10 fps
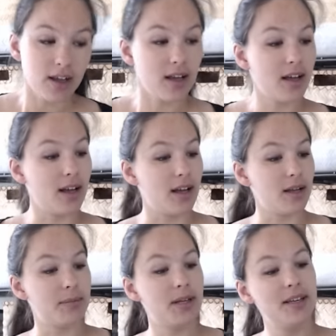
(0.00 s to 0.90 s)

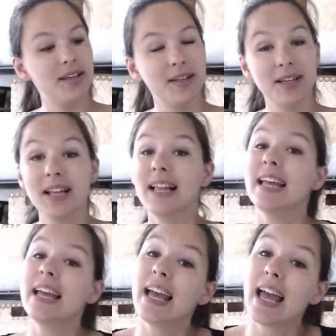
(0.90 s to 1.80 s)

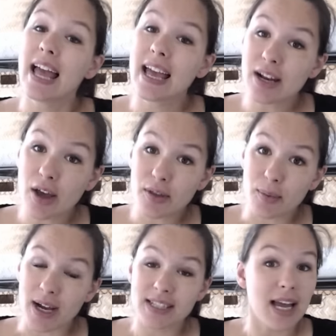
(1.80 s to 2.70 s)
And otherwise,